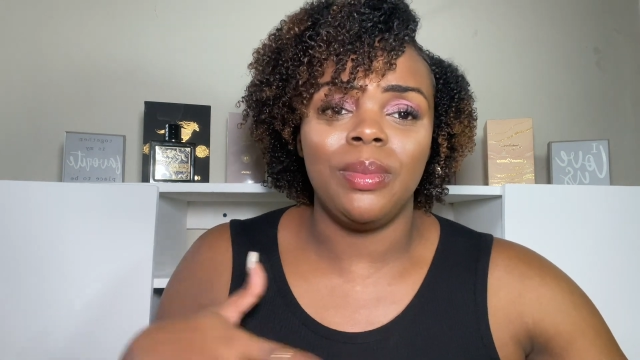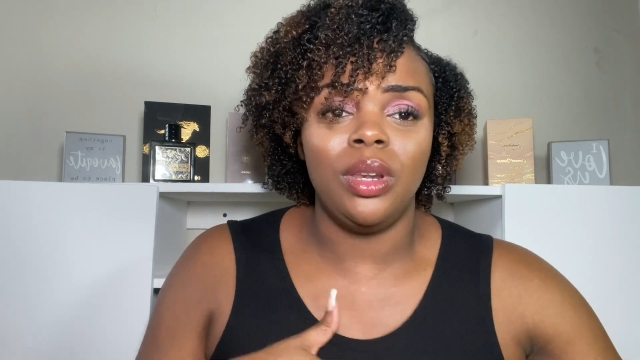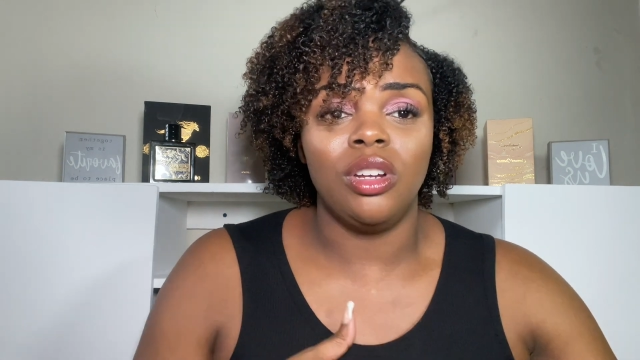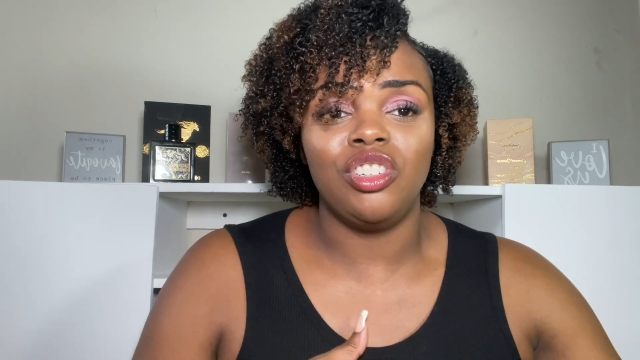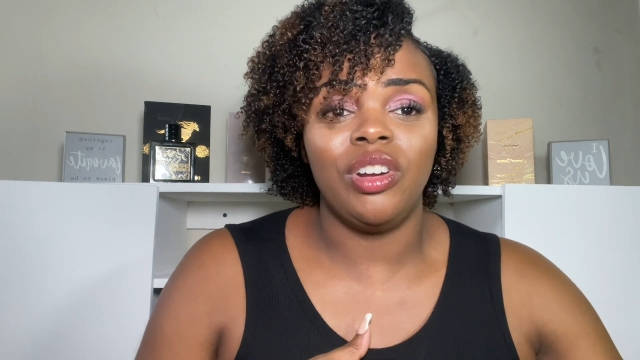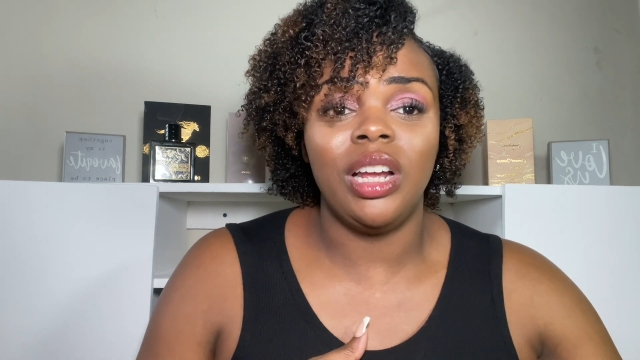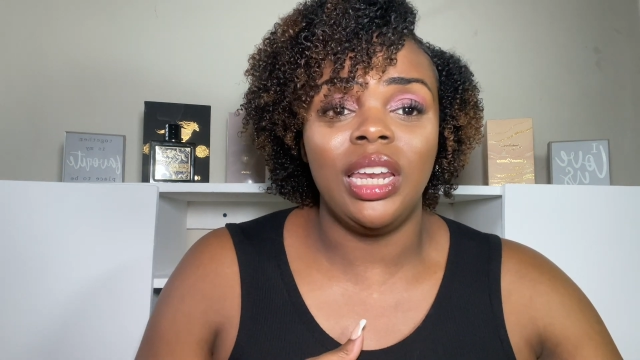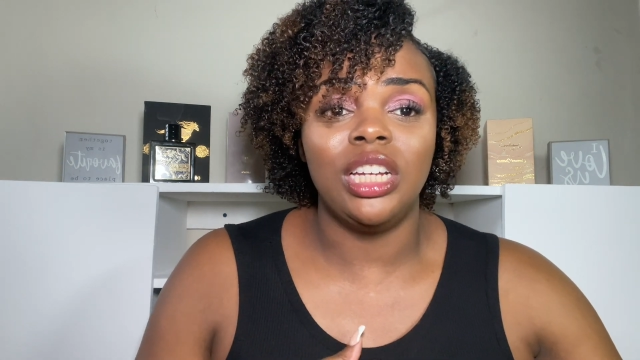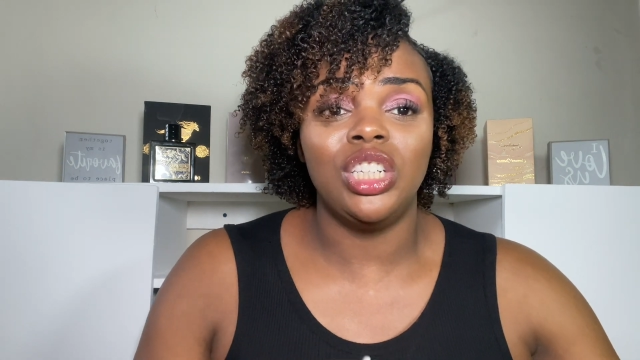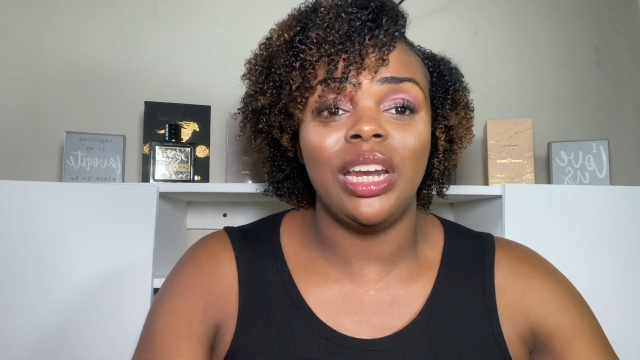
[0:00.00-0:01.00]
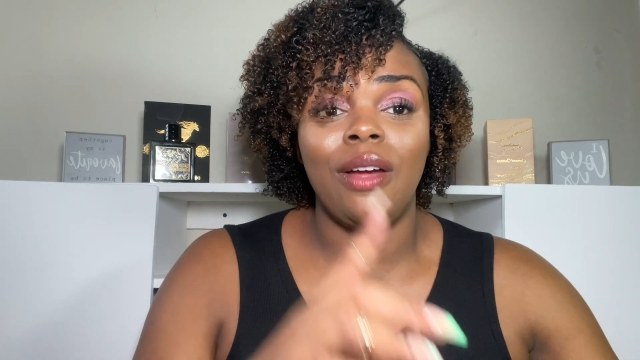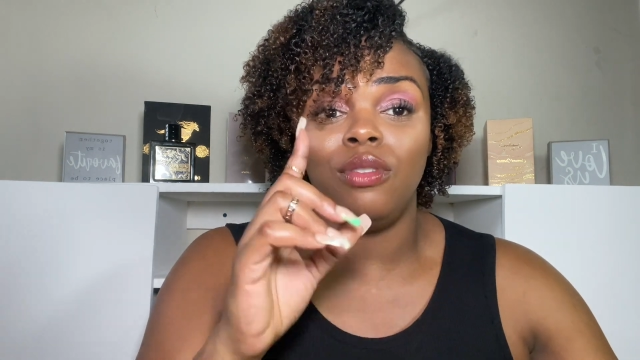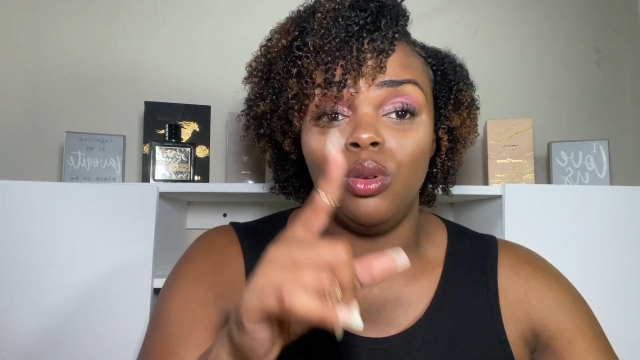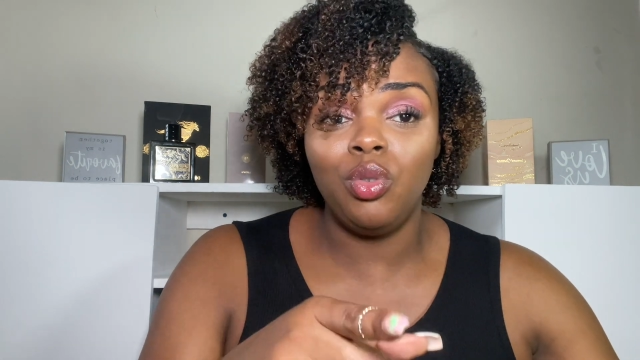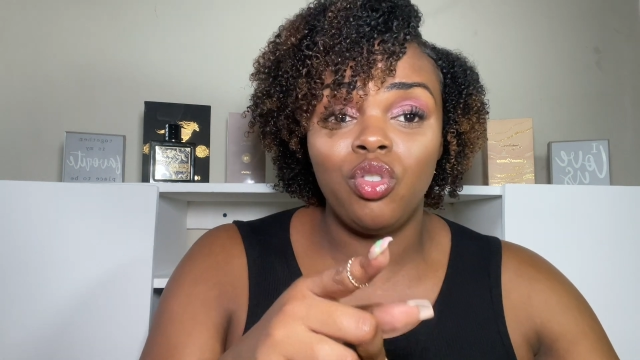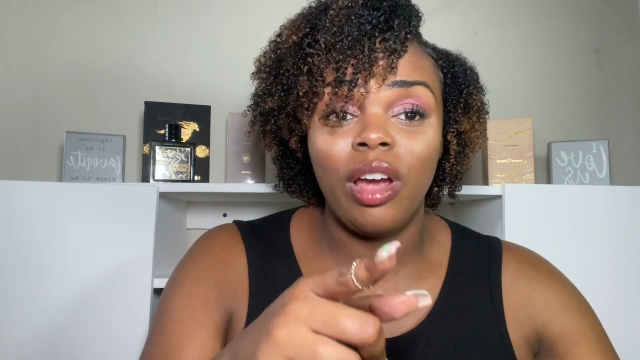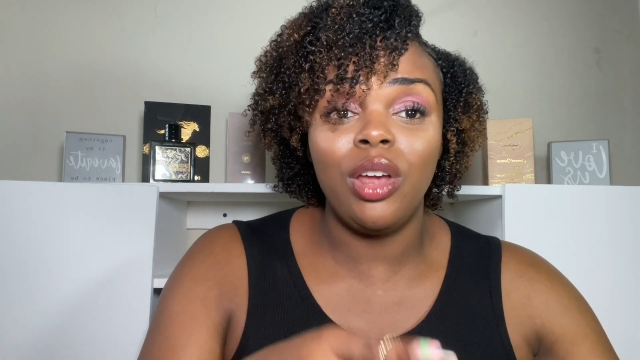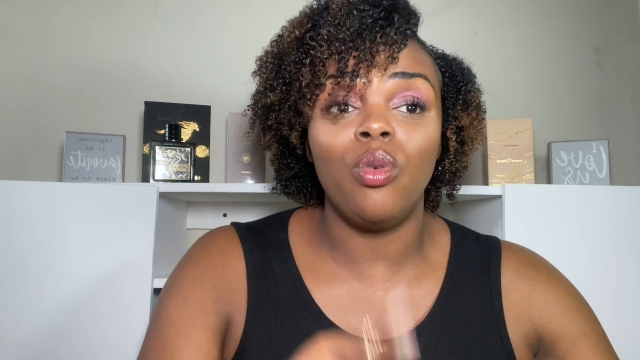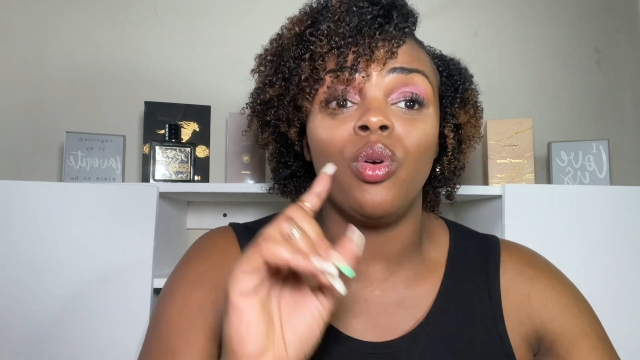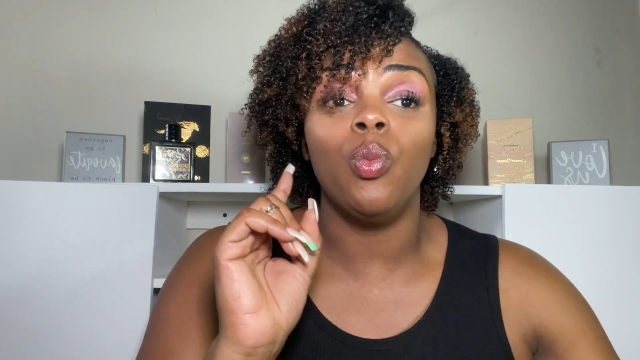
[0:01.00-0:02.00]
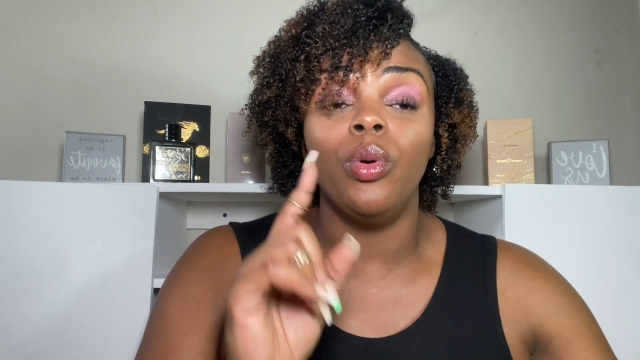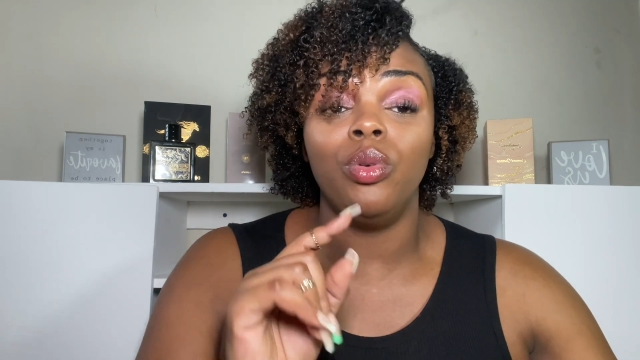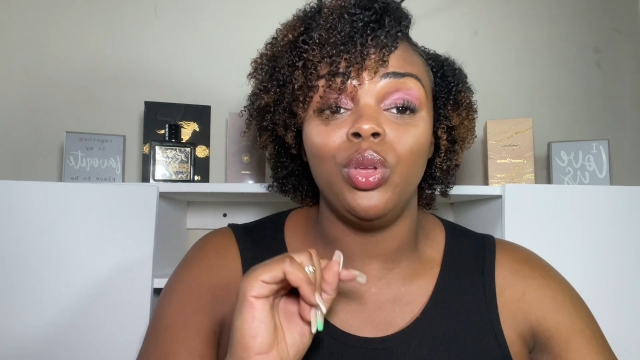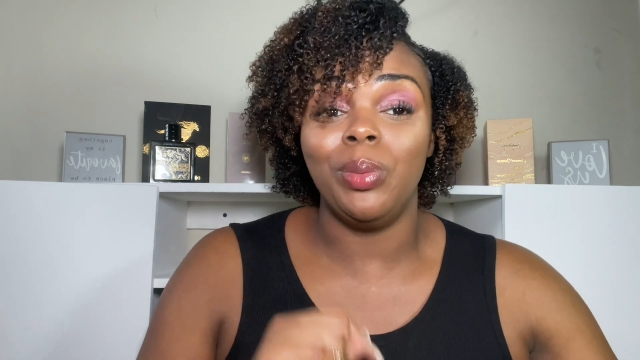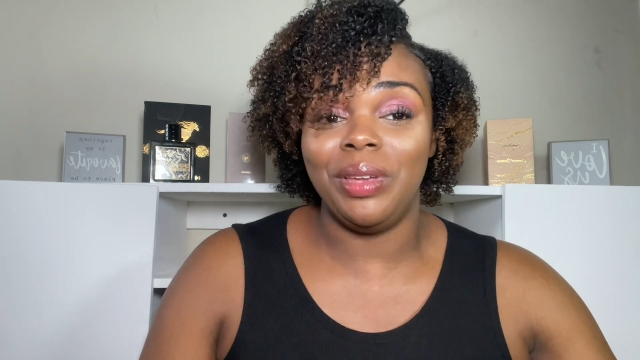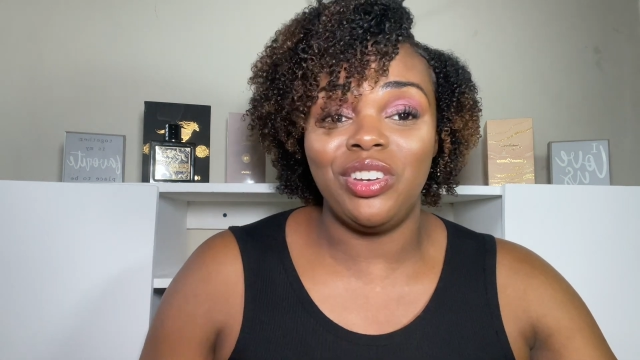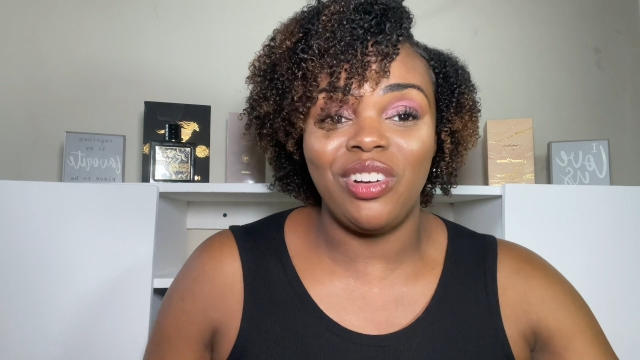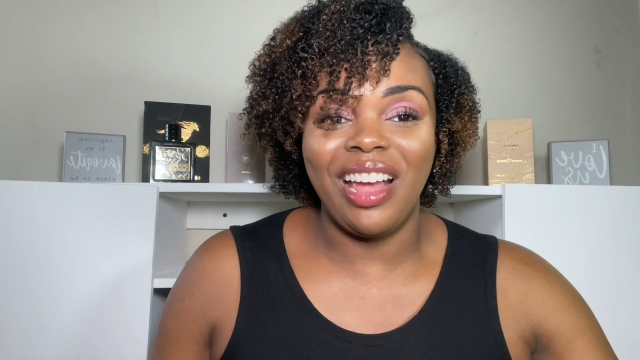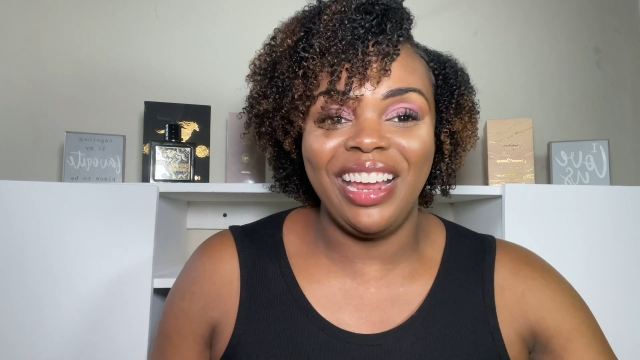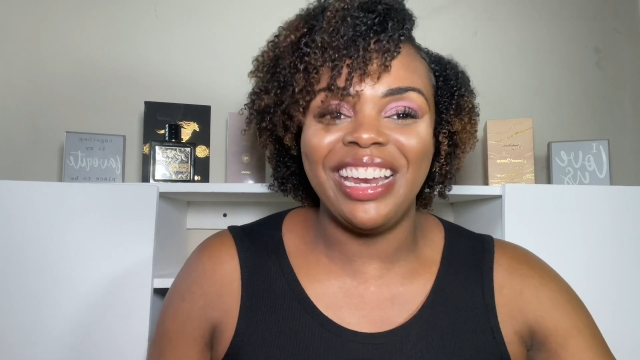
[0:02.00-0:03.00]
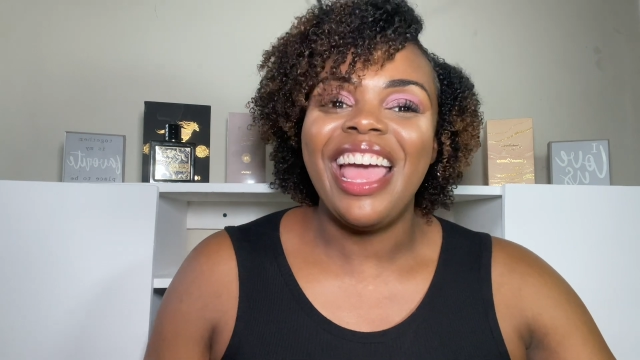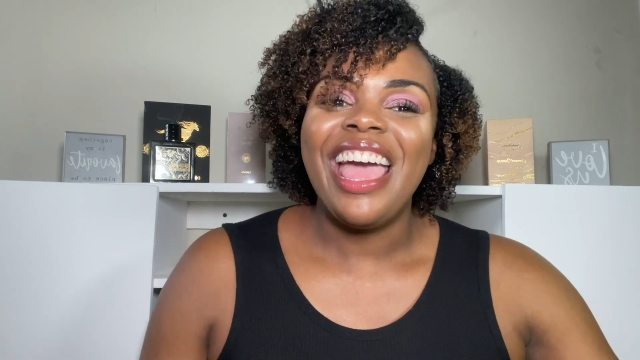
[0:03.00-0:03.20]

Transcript: the luxury collection have you tried or will you be trying?